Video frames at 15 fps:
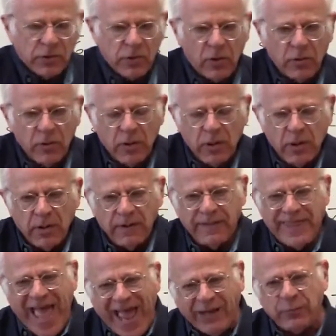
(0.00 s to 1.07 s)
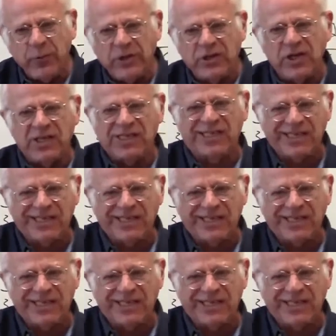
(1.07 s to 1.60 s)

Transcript: So that which is